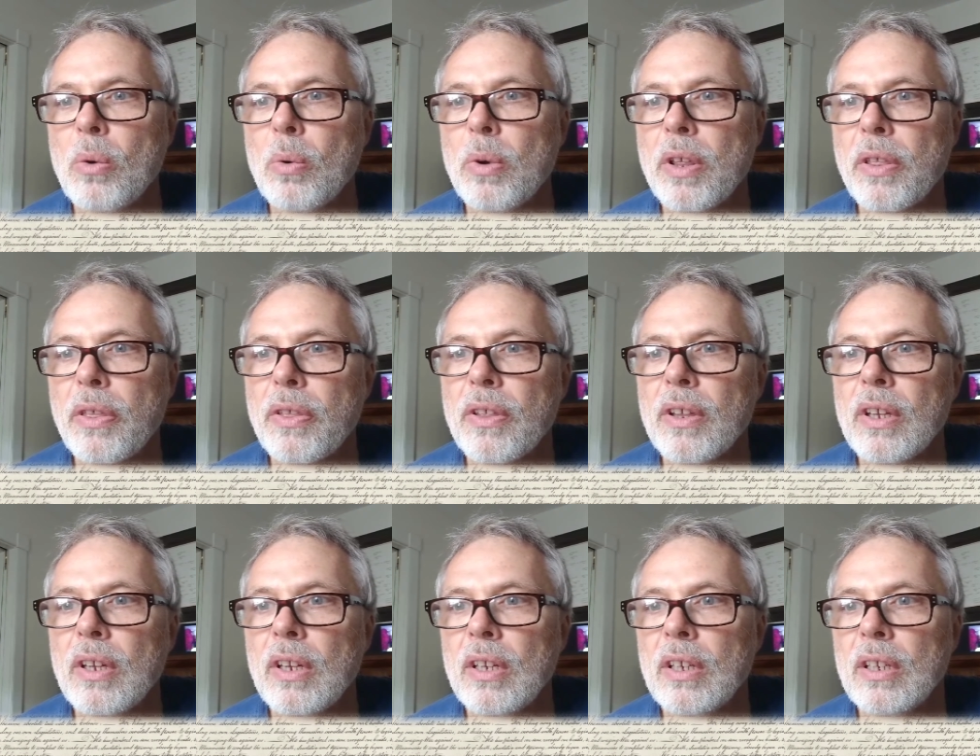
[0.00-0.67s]
with
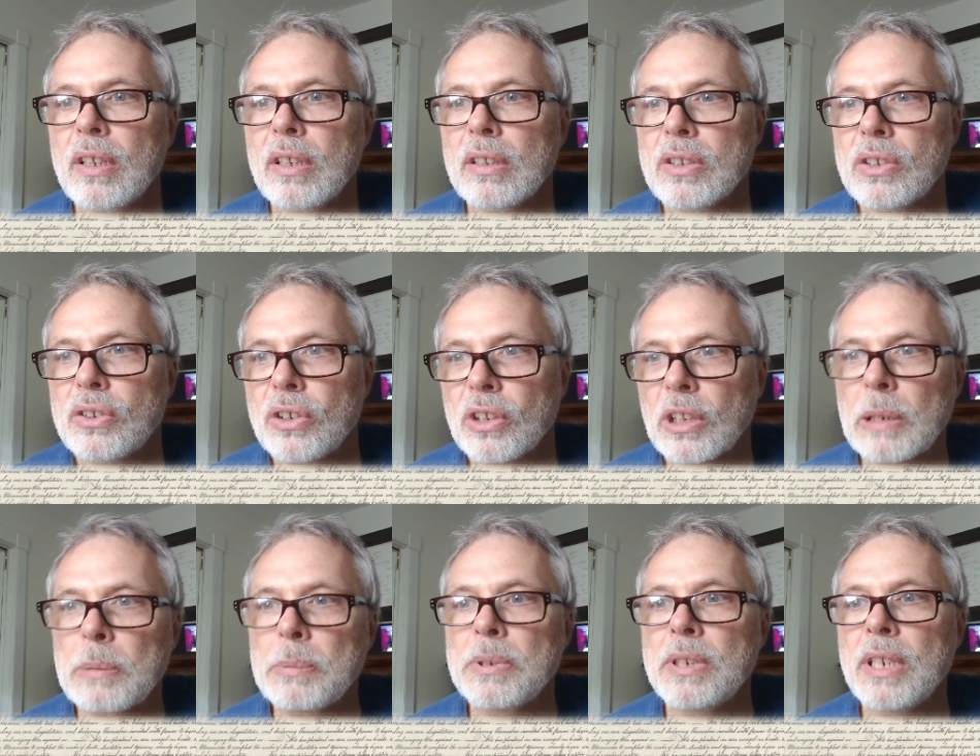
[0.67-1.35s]

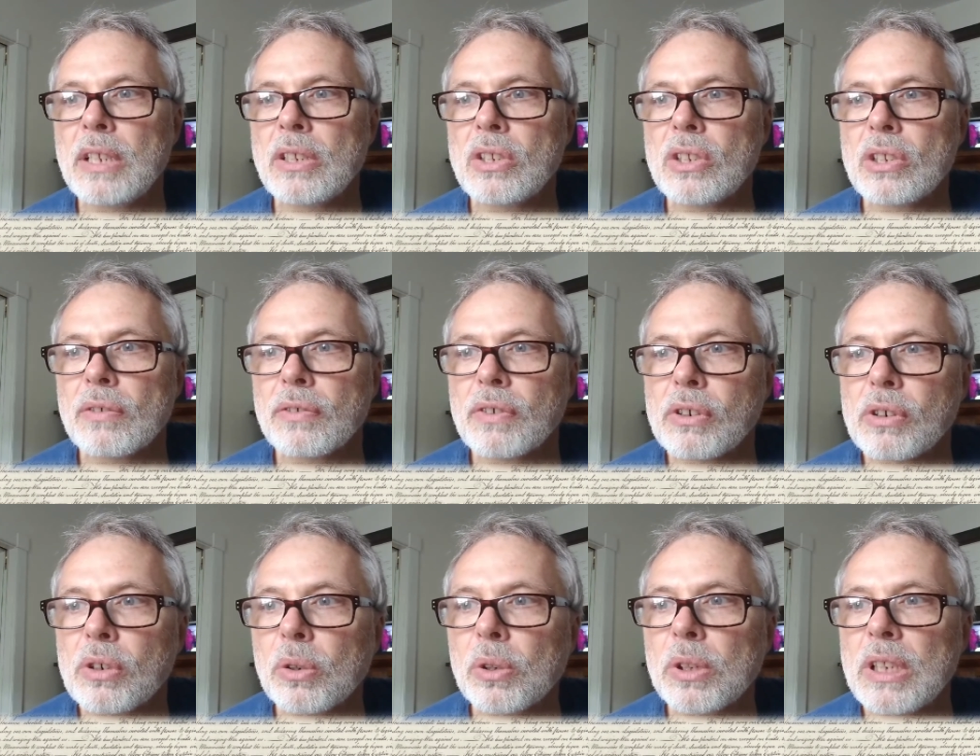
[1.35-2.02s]
circumstances
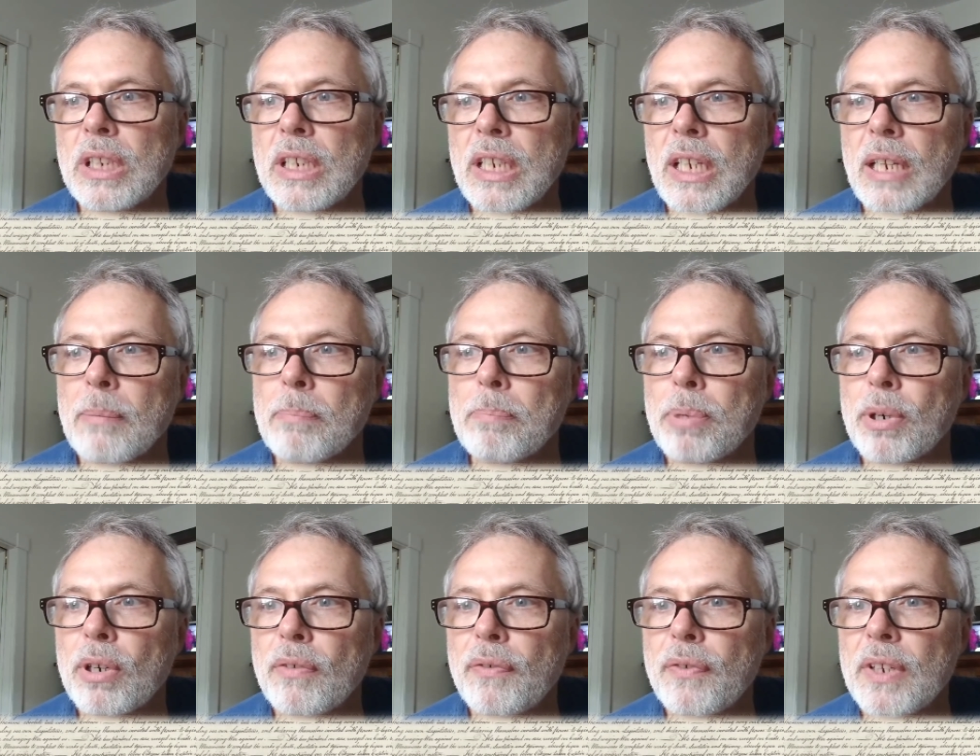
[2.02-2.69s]
of cruelty
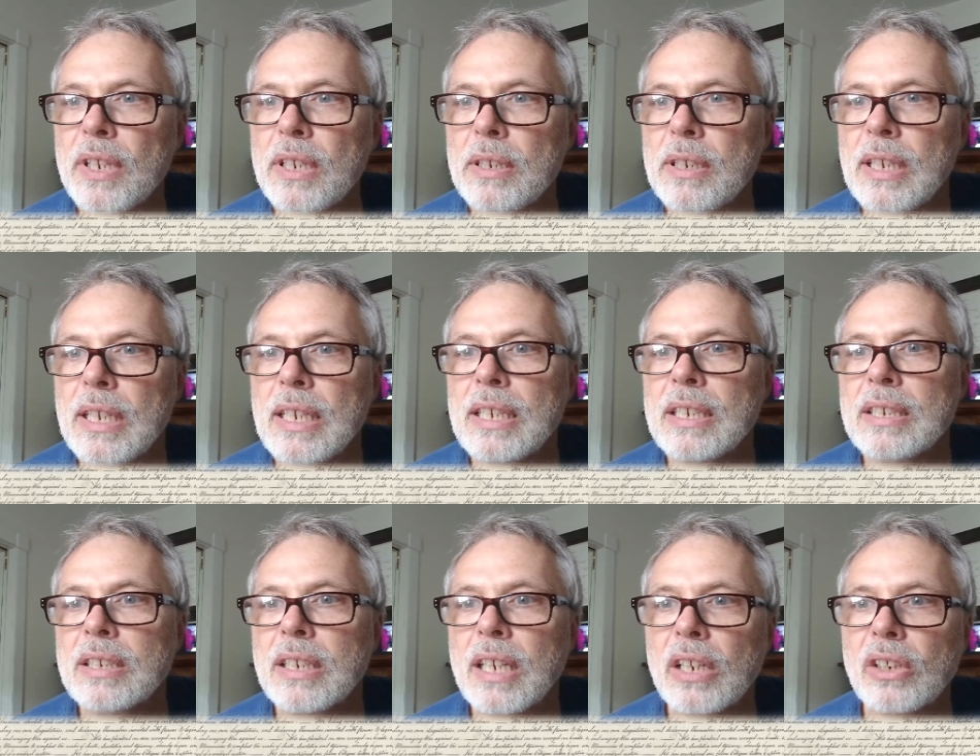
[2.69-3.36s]
and perfidy
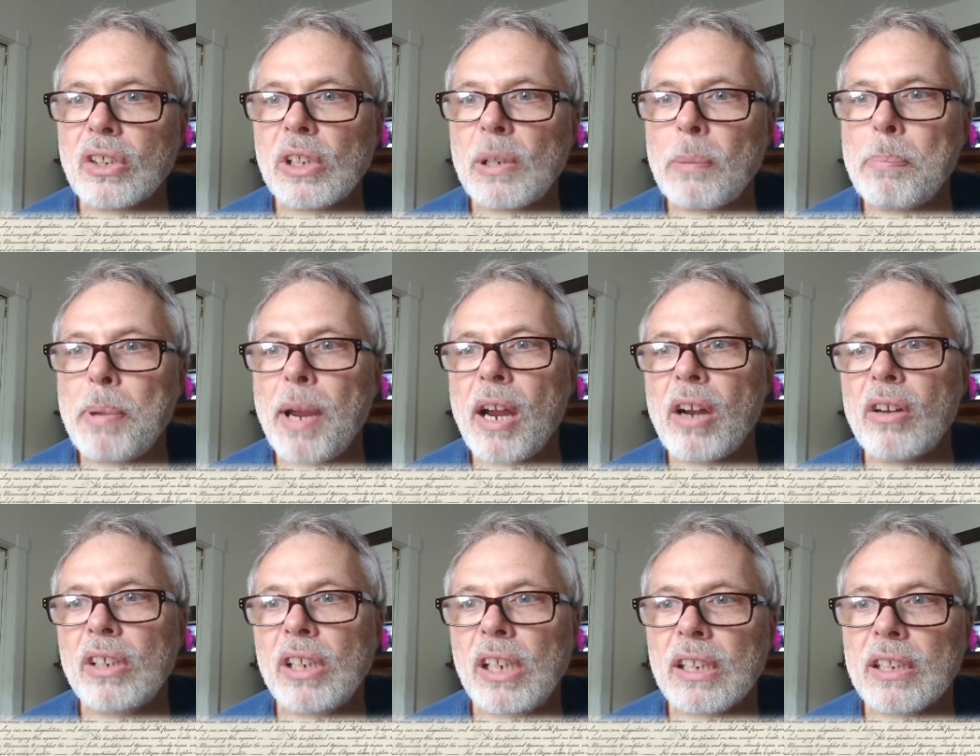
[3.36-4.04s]
scarcely
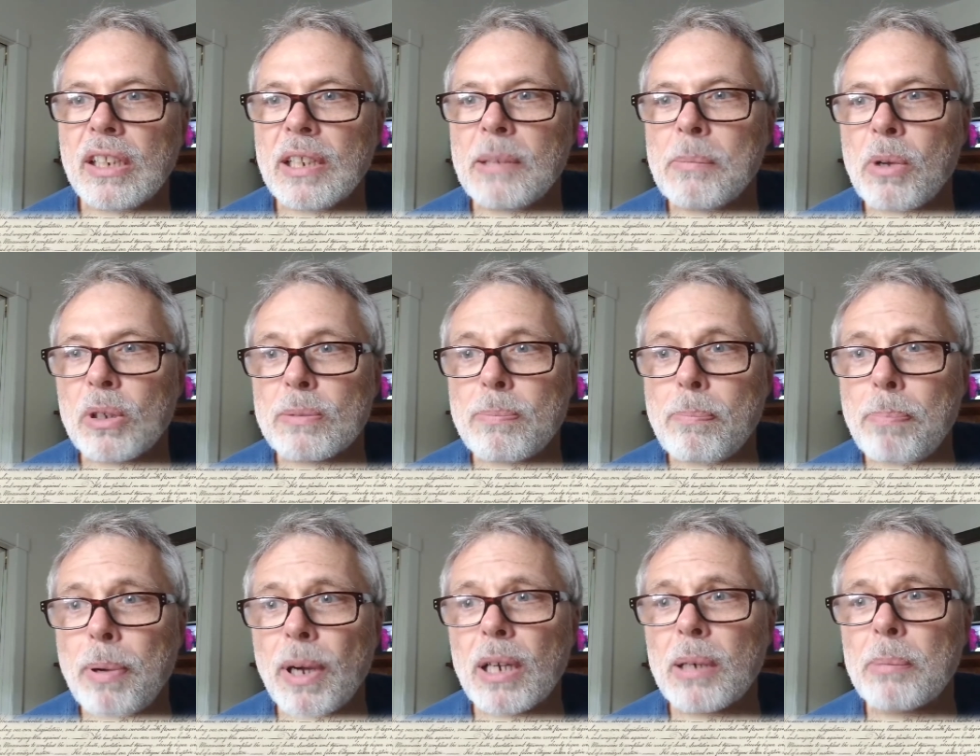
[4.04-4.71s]
paralleled in the
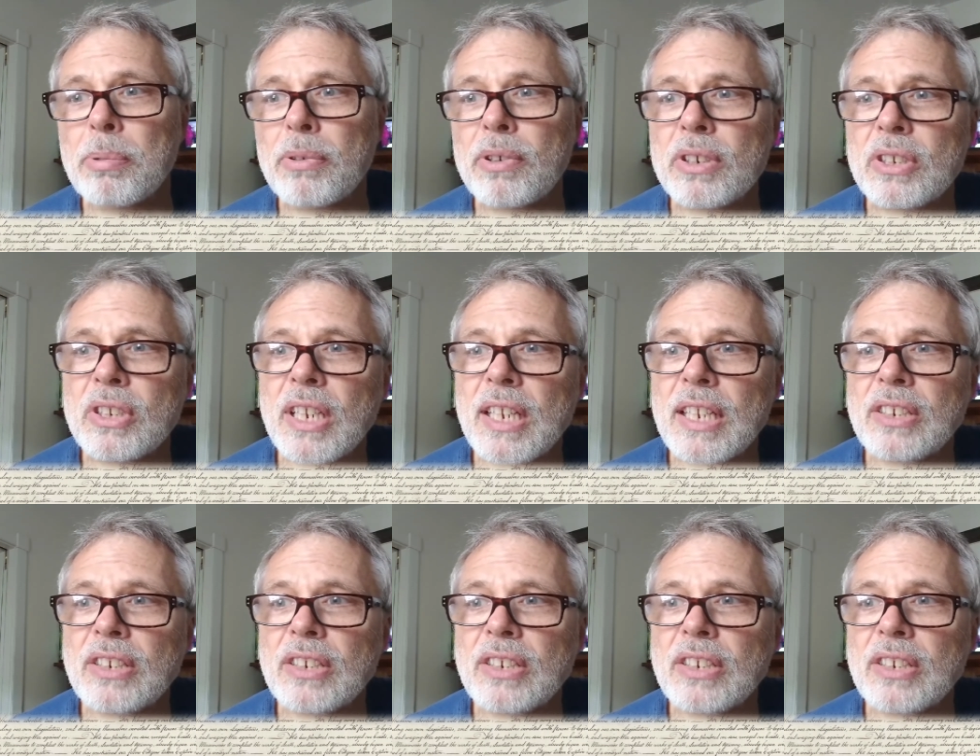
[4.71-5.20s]
most barbarous